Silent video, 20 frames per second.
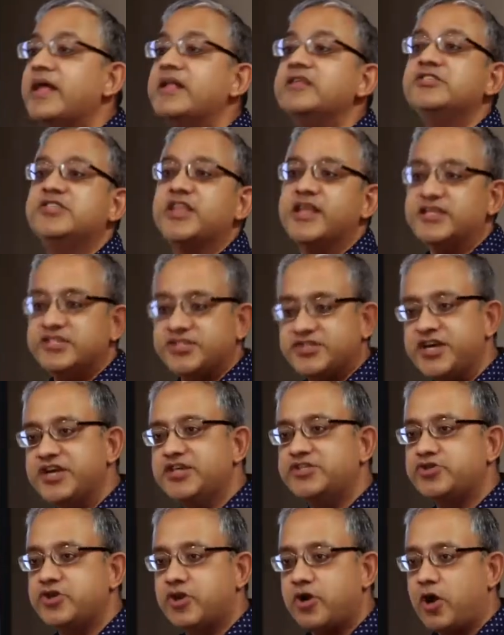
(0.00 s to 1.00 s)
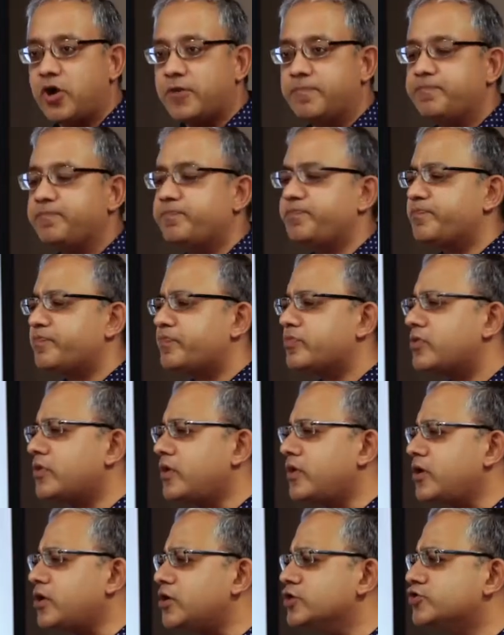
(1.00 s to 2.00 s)
then things changed a lot.
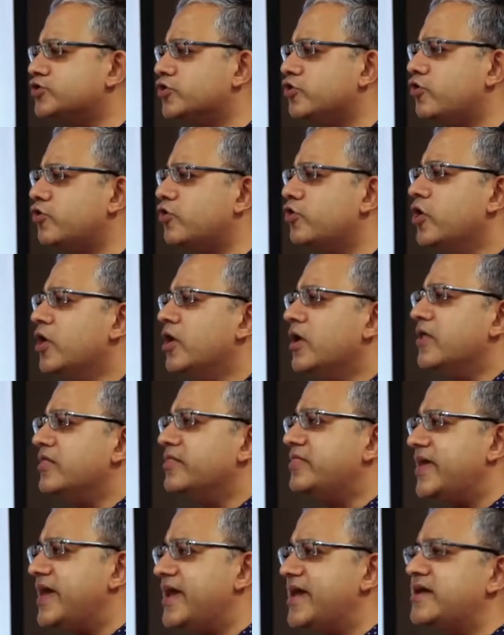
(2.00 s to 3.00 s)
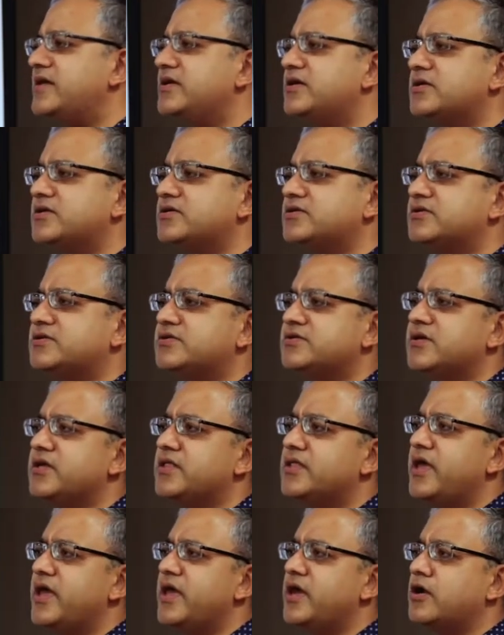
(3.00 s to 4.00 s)
So they
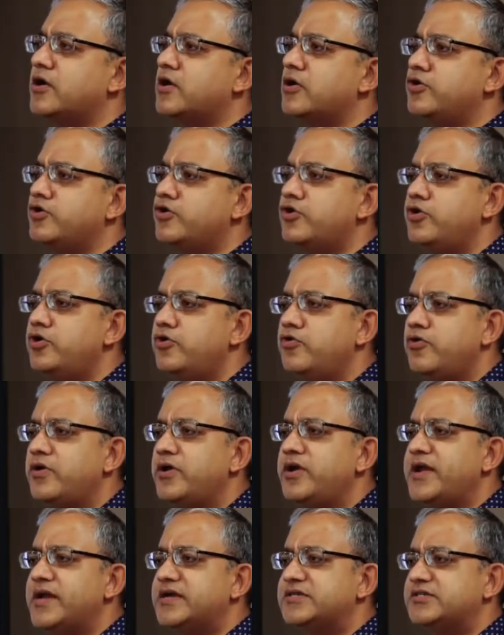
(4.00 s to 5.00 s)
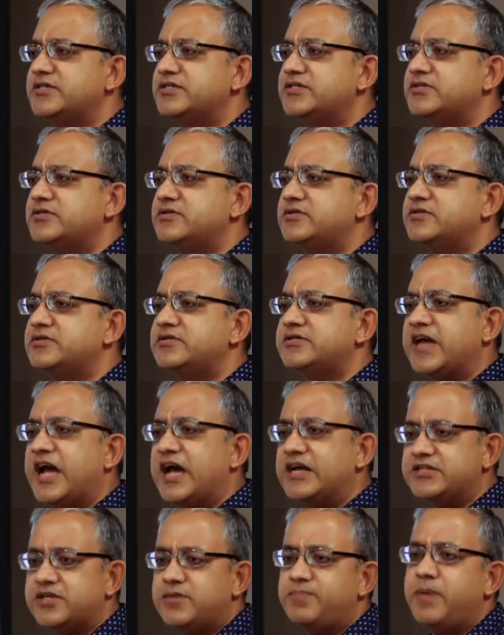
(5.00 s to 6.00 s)
continued in existence
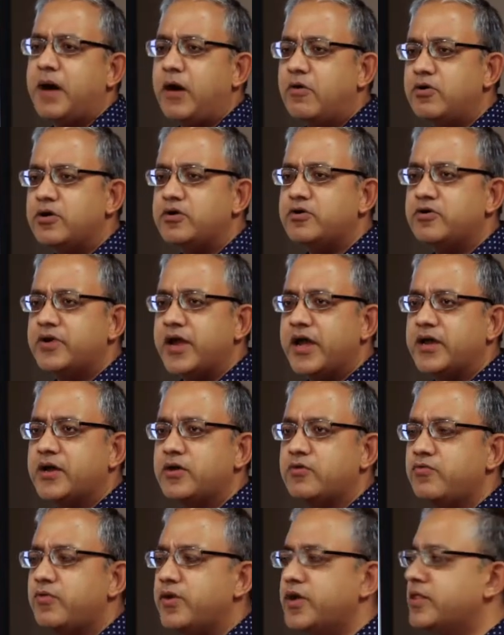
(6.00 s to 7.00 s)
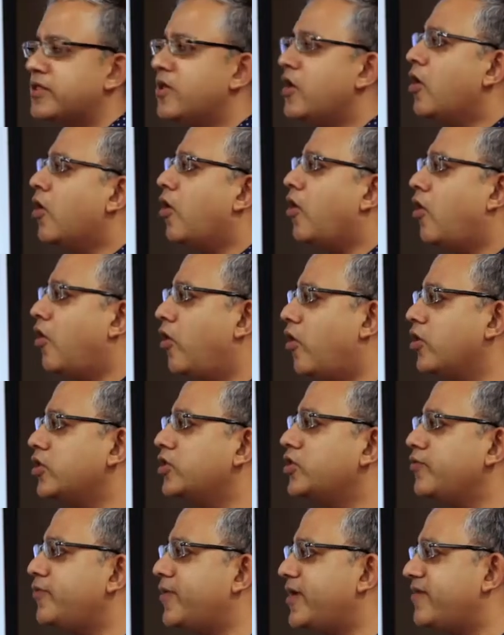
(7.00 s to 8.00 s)
as a power to reckon with
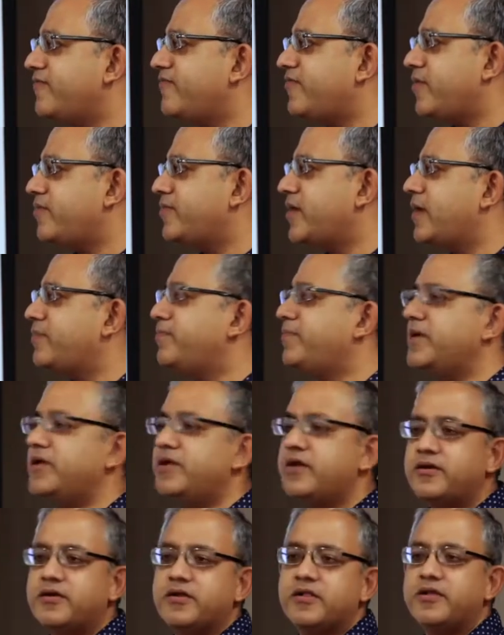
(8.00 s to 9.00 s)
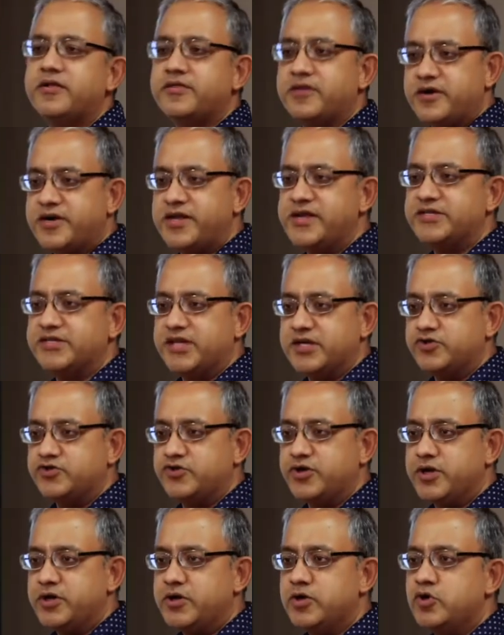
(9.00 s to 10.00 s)
all the way from that period till the 13th
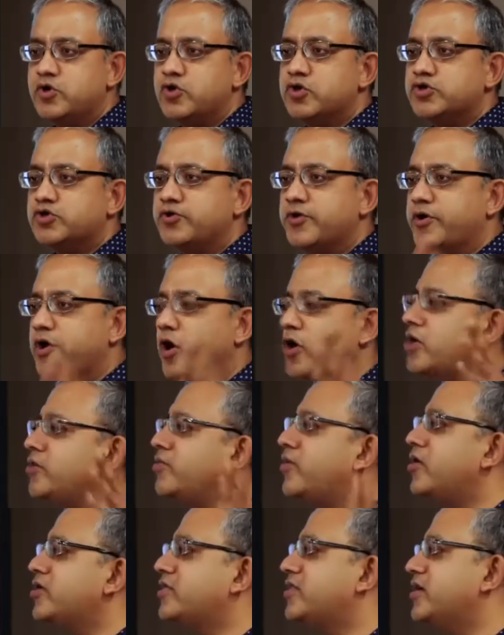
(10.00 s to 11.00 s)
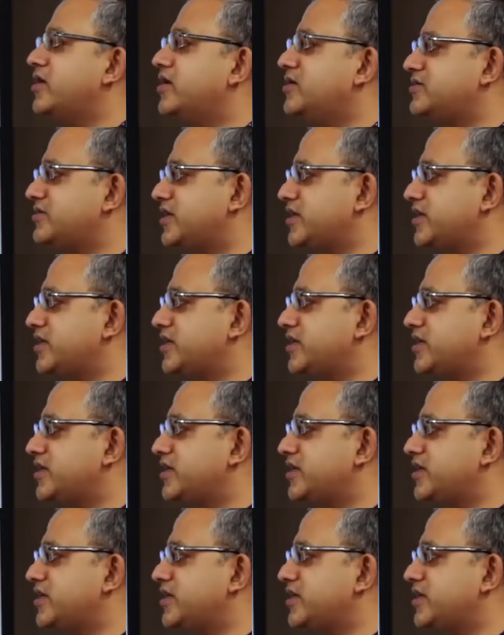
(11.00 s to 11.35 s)
century. So we're talking about 3rd